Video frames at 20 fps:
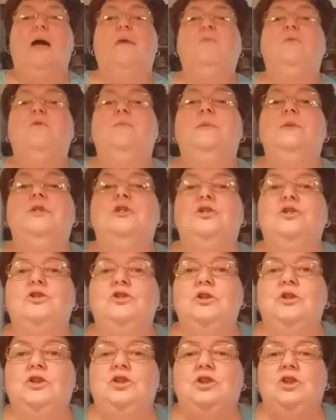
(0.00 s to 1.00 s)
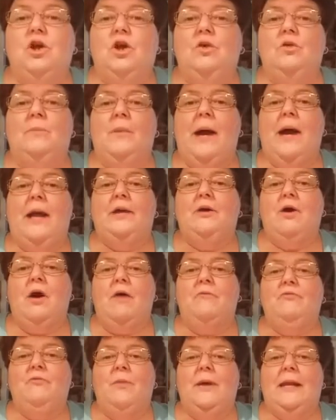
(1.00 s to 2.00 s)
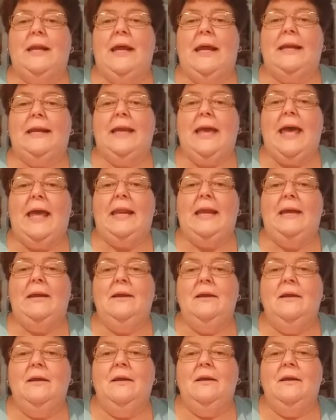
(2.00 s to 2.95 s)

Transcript: I will be sure to show mine off when I get it.